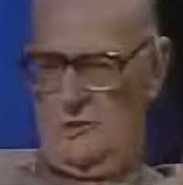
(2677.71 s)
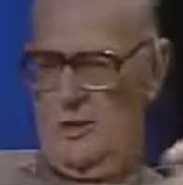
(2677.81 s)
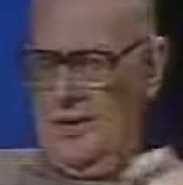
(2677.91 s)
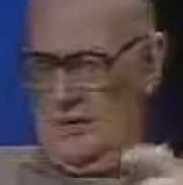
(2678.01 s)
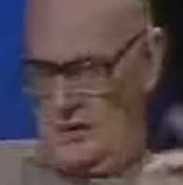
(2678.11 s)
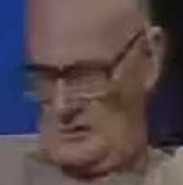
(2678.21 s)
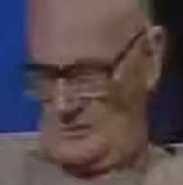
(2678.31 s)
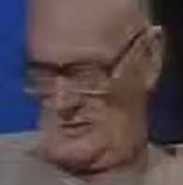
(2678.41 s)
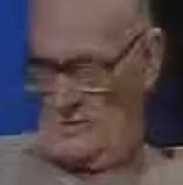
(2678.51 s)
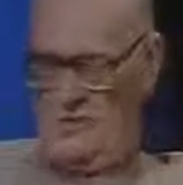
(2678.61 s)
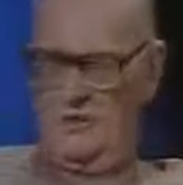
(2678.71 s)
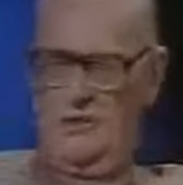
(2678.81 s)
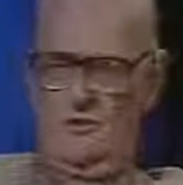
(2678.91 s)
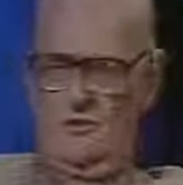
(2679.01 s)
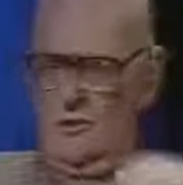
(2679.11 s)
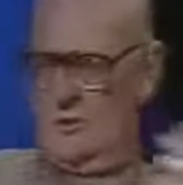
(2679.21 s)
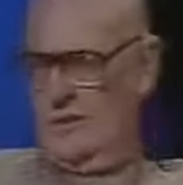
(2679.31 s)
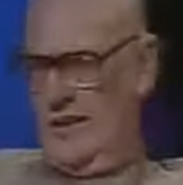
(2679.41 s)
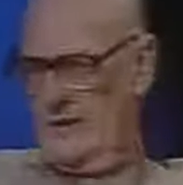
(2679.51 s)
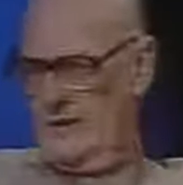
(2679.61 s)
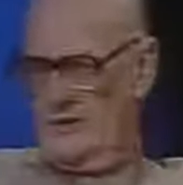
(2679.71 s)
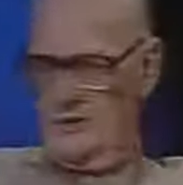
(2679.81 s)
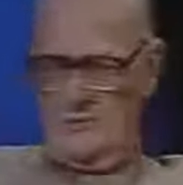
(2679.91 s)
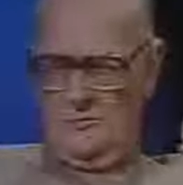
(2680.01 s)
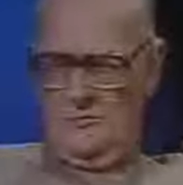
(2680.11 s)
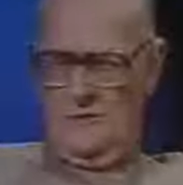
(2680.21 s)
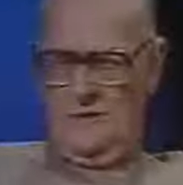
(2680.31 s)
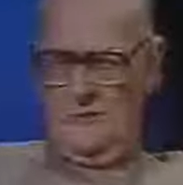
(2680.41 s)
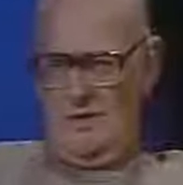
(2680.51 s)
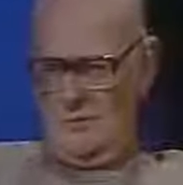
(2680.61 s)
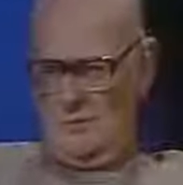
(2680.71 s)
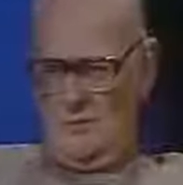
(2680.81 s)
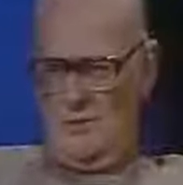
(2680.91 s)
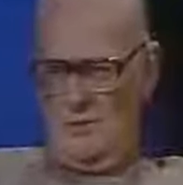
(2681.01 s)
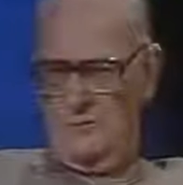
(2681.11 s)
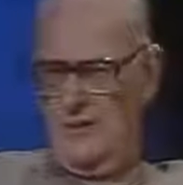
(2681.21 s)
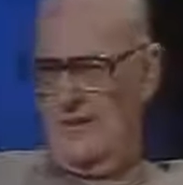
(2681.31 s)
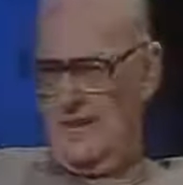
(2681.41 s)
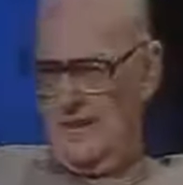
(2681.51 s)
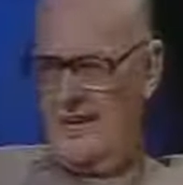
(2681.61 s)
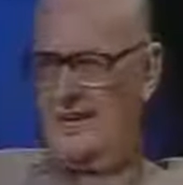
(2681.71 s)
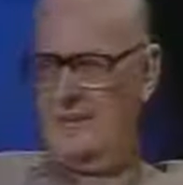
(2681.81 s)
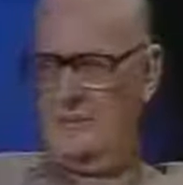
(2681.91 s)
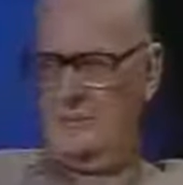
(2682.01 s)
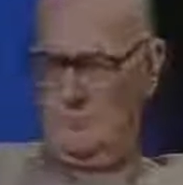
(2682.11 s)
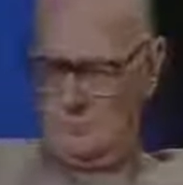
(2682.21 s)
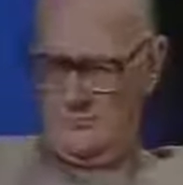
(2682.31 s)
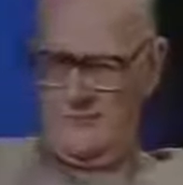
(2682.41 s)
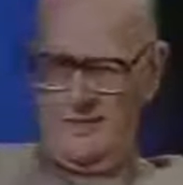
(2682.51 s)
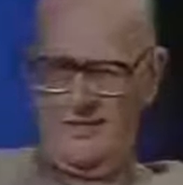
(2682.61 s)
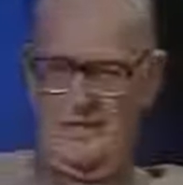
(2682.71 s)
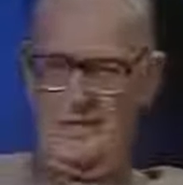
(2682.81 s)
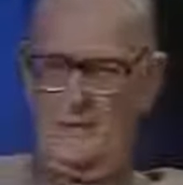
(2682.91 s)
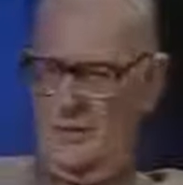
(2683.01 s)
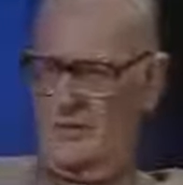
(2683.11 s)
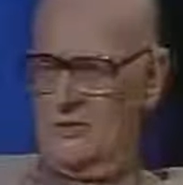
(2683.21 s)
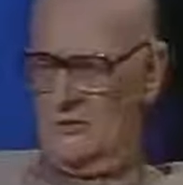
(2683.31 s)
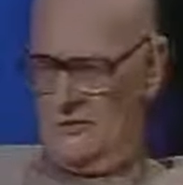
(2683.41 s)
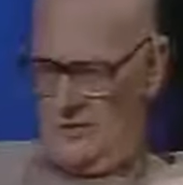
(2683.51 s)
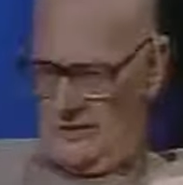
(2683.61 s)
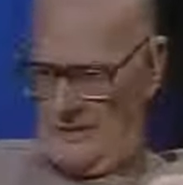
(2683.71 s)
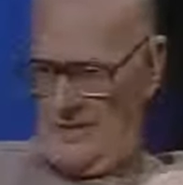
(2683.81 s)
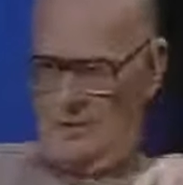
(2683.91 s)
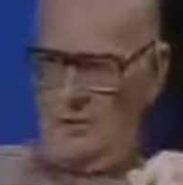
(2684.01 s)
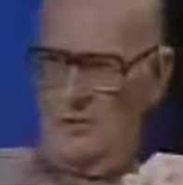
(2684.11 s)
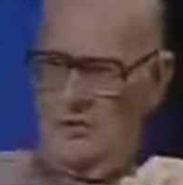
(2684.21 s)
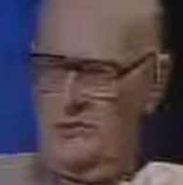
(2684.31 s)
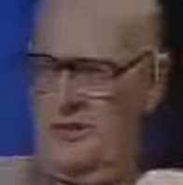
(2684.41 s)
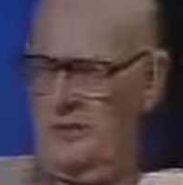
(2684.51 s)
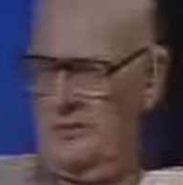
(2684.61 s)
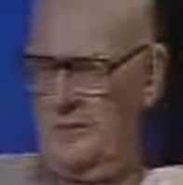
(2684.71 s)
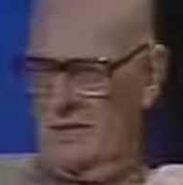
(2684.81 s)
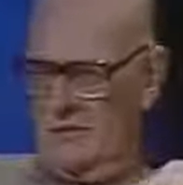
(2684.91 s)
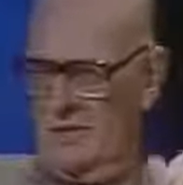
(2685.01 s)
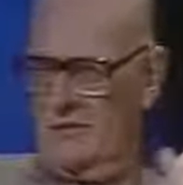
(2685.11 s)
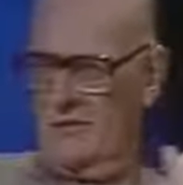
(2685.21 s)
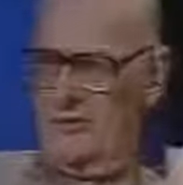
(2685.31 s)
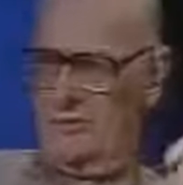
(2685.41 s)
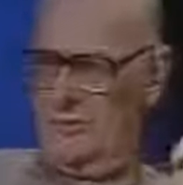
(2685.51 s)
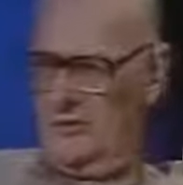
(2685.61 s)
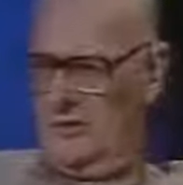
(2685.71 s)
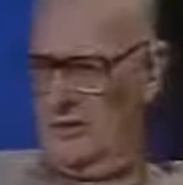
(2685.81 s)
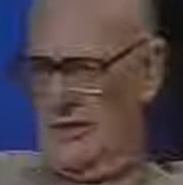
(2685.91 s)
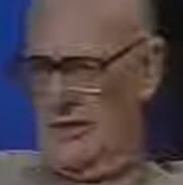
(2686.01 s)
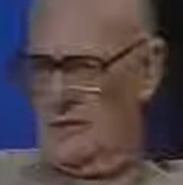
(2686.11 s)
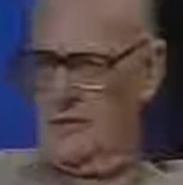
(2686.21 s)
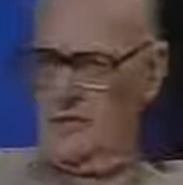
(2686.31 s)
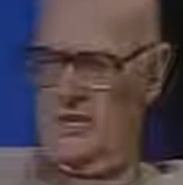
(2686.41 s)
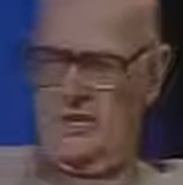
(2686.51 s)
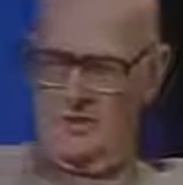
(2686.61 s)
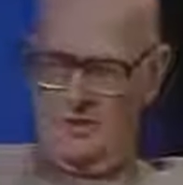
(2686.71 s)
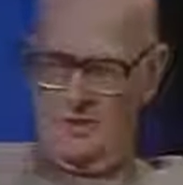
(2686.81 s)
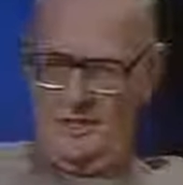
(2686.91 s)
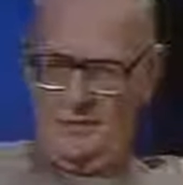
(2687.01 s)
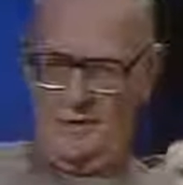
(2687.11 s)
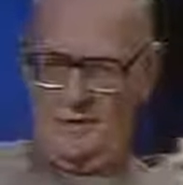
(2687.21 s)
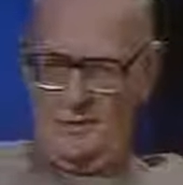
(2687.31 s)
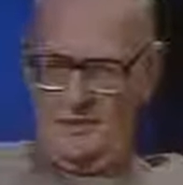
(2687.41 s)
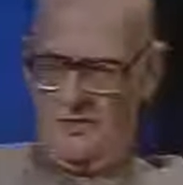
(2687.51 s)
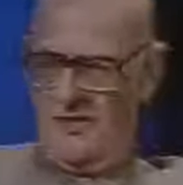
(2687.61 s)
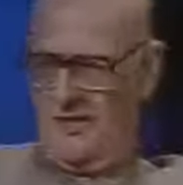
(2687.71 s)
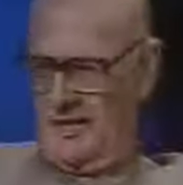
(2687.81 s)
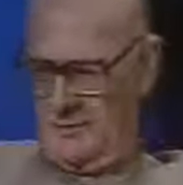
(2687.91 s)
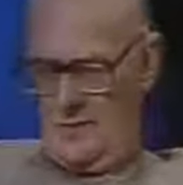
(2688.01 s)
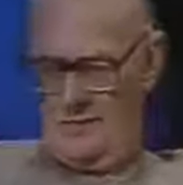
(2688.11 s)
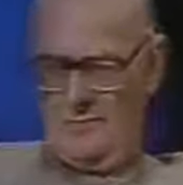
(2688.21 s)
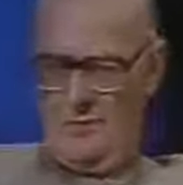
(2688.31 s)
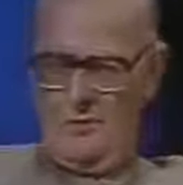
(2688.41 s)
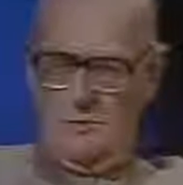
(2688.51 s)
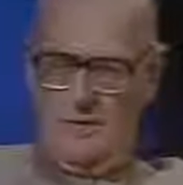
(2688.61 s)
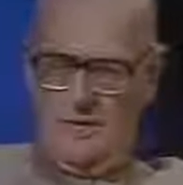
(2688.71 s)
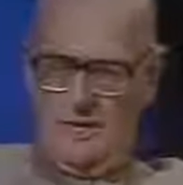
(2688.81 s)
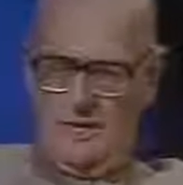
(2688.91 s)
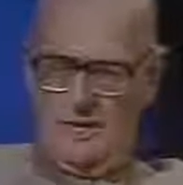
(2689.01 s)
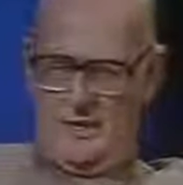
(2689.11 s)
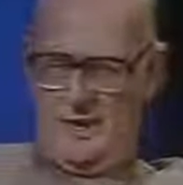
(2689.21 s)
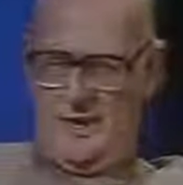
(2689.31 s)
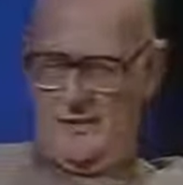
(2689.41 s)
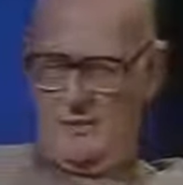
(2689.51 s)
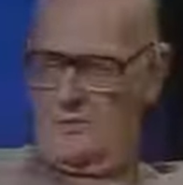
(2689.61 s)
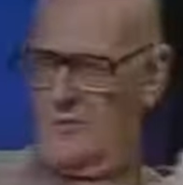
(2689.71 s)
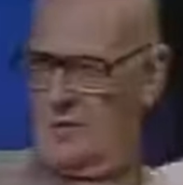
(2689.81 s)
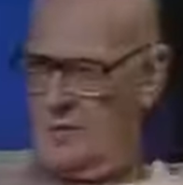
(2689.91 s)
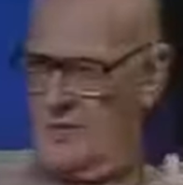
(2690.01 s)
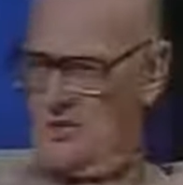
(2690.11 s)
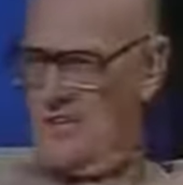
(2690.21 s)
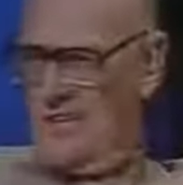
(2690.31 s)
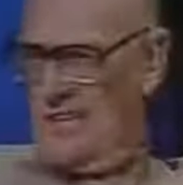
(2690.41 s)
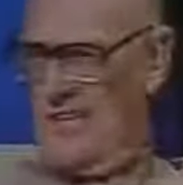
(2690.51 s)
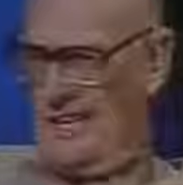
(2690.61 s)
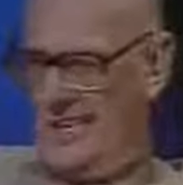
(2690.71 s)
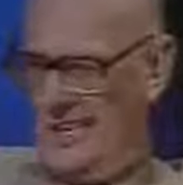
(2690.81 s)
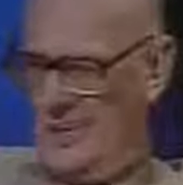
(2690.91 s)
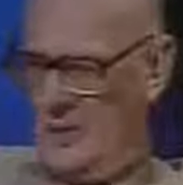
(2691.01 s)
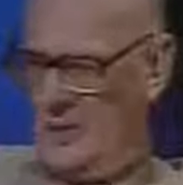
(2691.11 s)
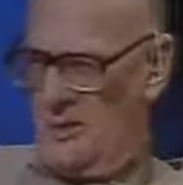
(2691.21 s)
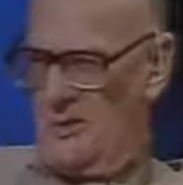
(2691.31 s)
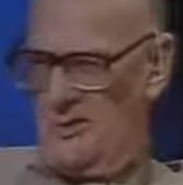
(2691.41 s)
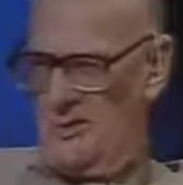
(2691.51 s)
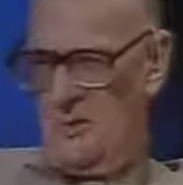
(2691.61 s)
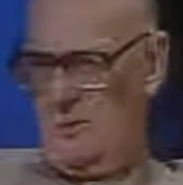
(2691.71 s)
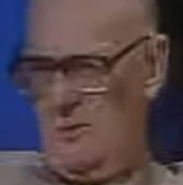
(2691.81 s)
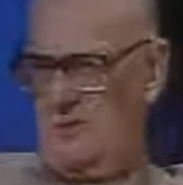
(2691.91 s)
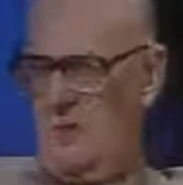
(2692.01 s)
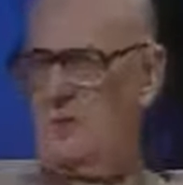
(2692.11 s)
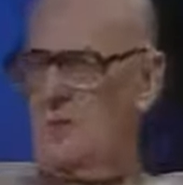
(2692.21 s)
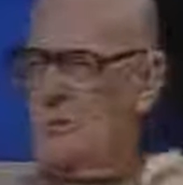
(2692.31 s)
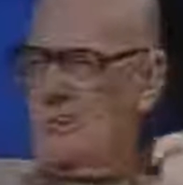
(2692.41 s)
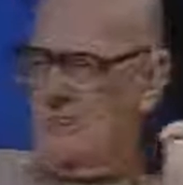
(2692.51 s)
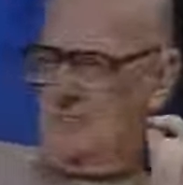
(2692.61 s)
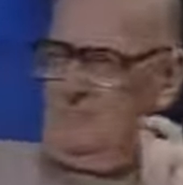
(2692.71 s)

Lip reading: when I say the Church, the Roman Catholic Church has become very much more liberal. I had the pleasure of giving a talk in the Vatican myself in the Pontifical Academy of Science quite recently and met the Pope. And of course they're reinstating Galileo, and so things are moving.